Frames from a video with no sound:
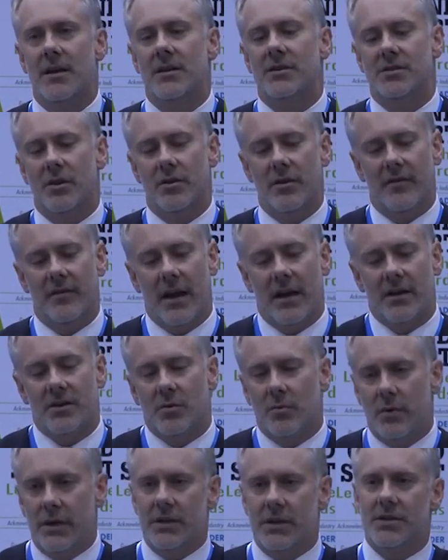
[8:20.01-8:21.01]
So you've got
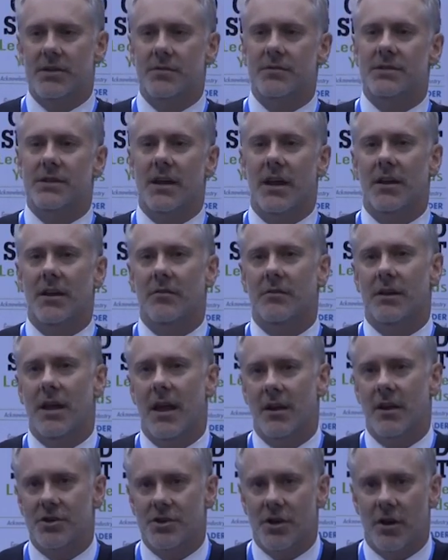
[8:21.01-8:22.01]
22 saying you
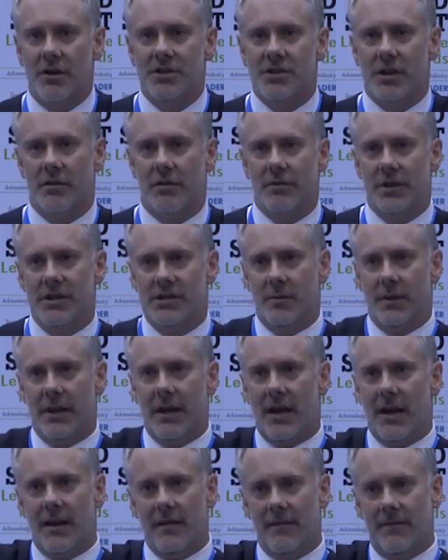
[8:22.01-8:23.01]
can't charge unreasonably
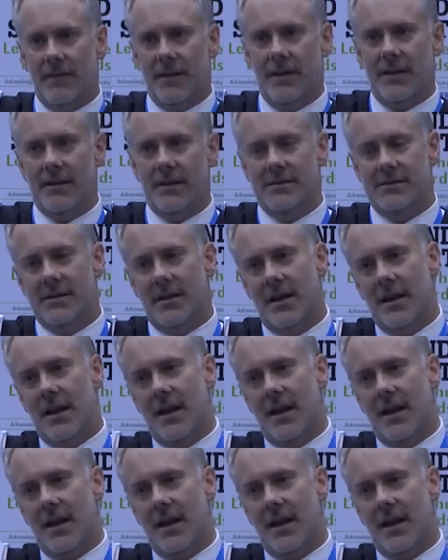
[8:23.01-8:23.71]
high fees,